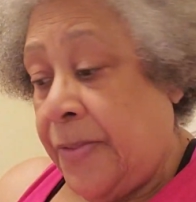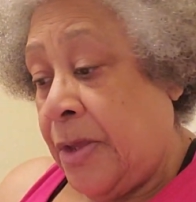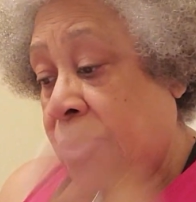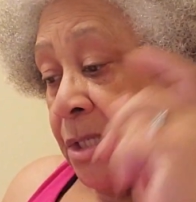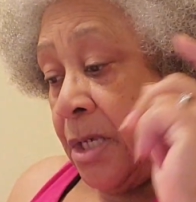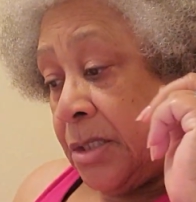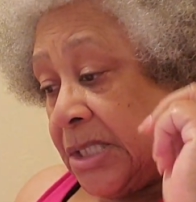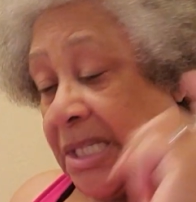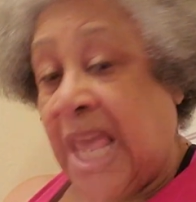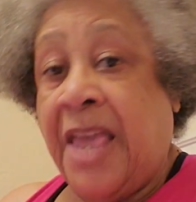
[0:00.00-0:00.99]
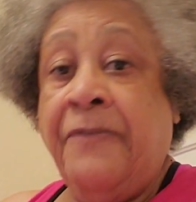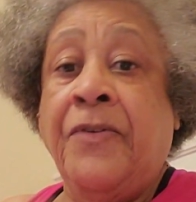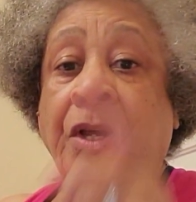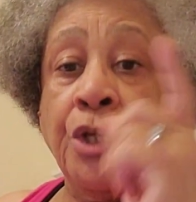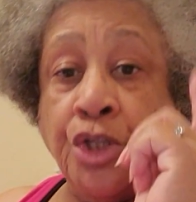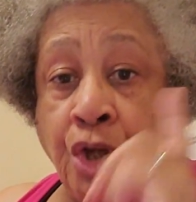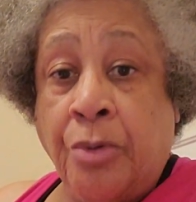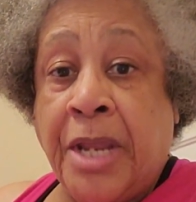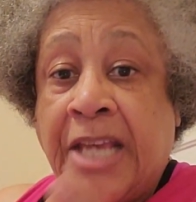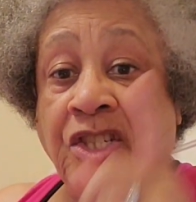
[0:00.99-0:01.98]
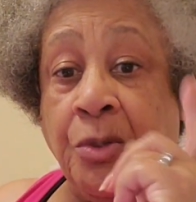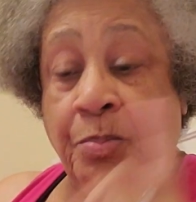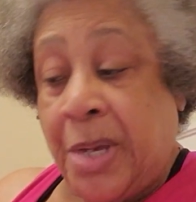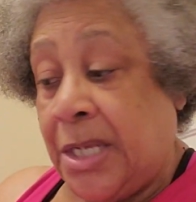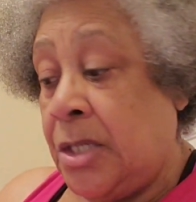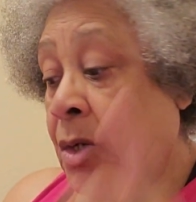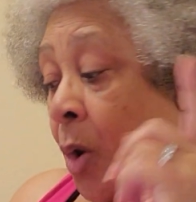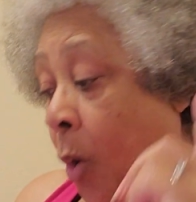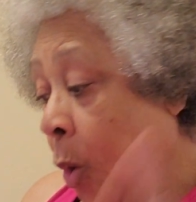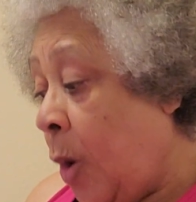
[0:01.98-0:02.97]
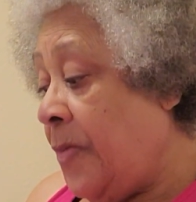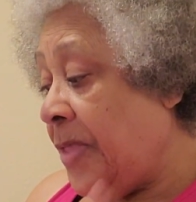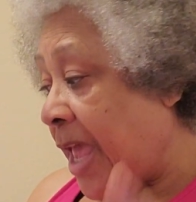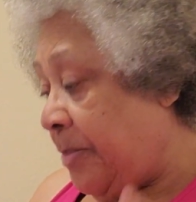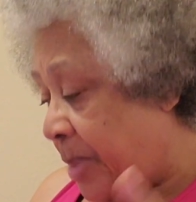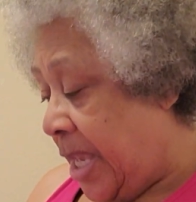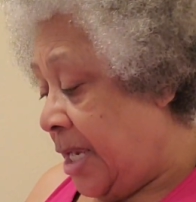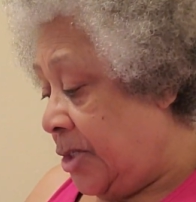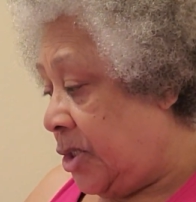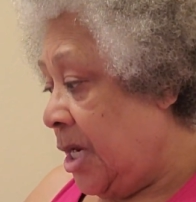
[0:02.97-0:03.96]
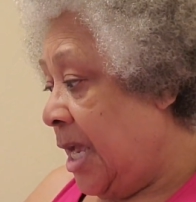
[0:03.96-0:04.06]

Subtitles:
There's a safe donation button on that page.